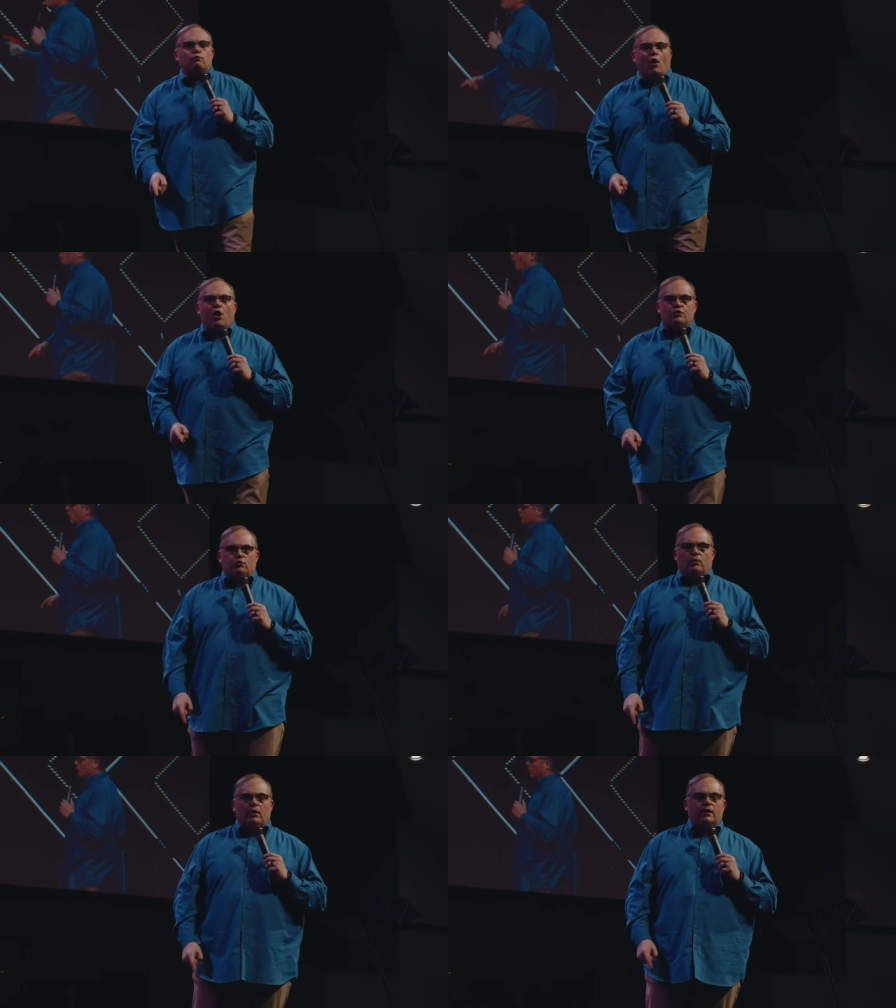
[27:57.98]

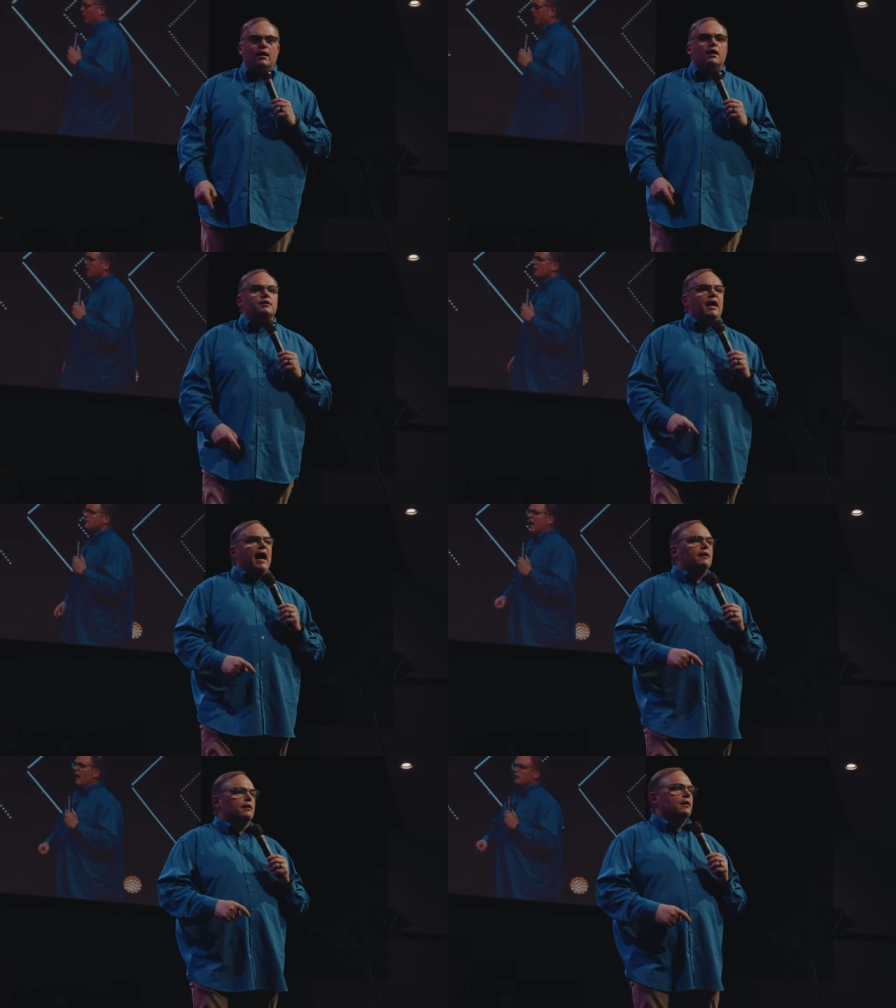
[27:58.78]
wrongdoer,
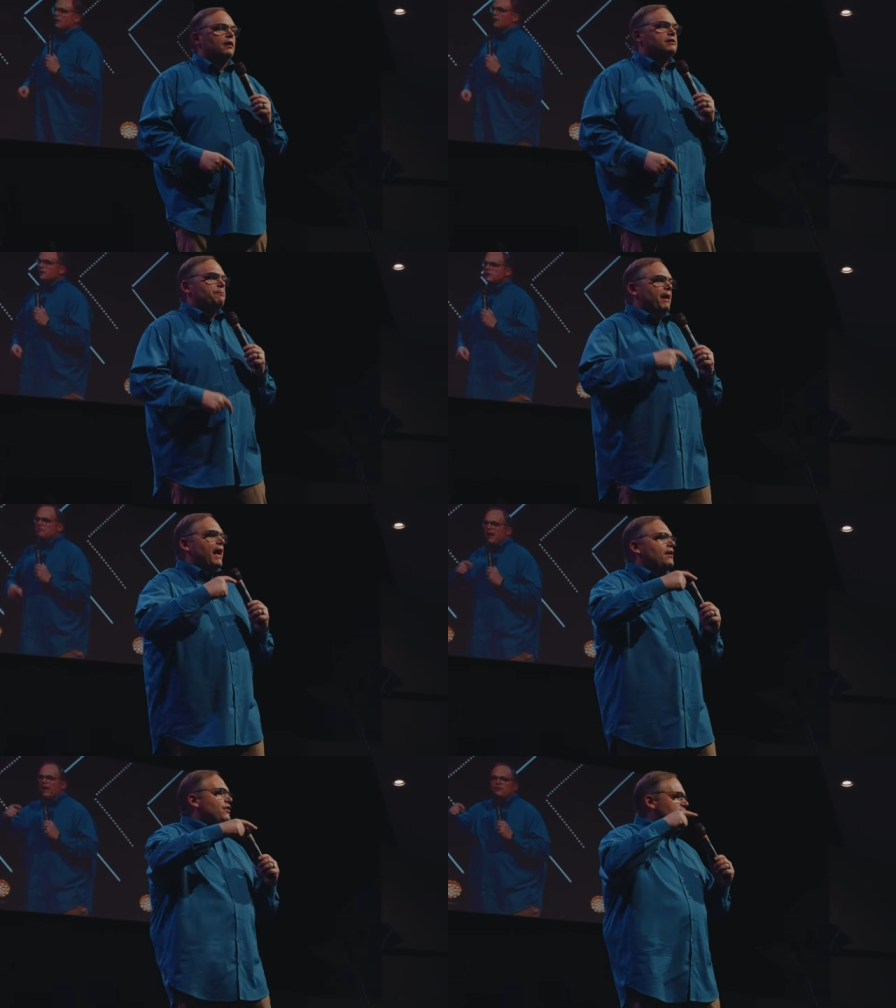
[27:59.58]
not to pay the